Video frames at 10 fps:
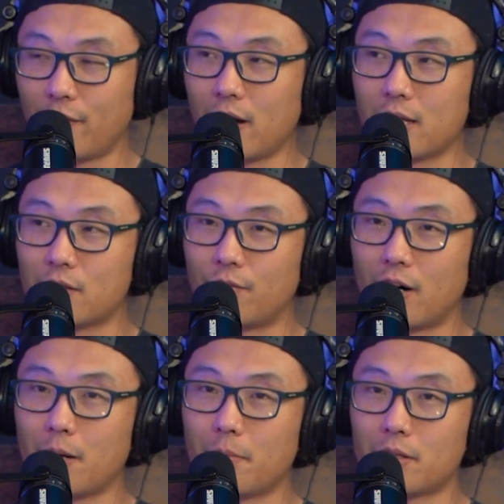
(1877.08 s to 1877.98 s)
is
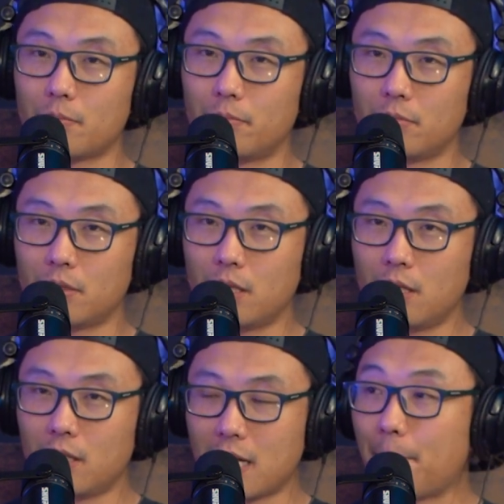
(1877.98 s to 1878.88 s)
very much
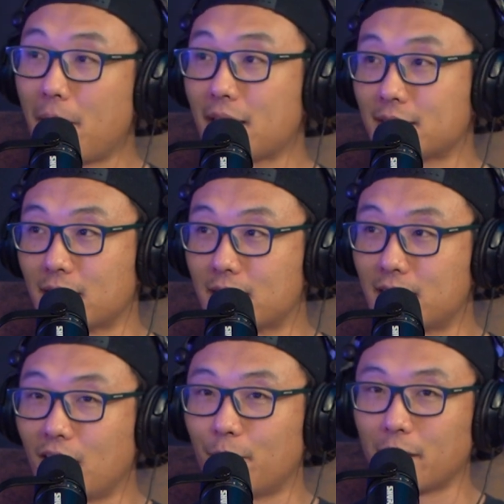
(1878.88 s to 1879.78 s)
not boxing itself,